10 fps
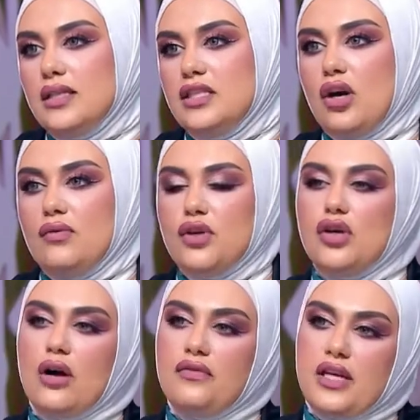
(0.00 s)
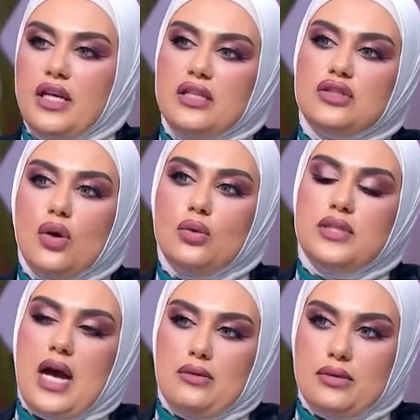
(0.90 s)
of the coffee is go
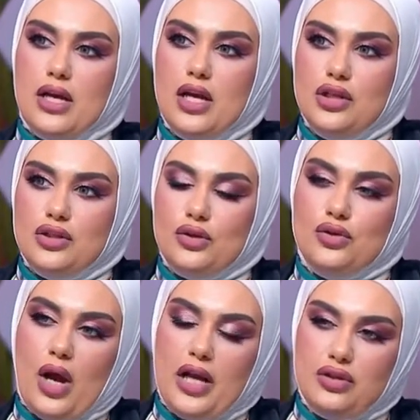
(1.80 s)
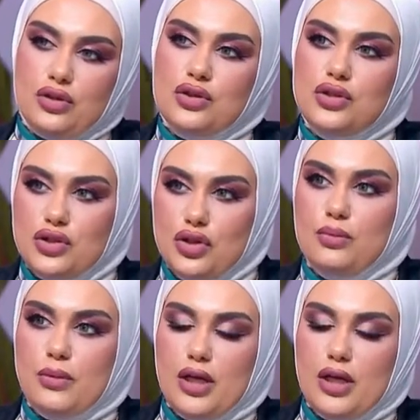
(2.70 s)
down. So try to consume it